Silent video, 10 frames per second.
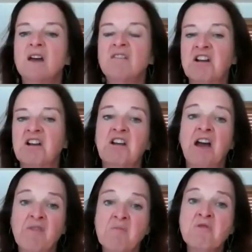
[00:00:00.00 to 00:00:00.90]
frankly, I
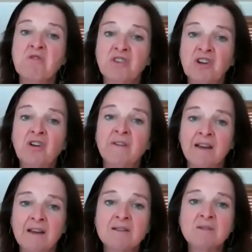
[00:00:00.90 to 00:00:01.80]
haven't moved a lot in the
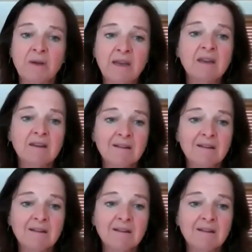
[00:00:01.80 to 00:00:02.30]
last week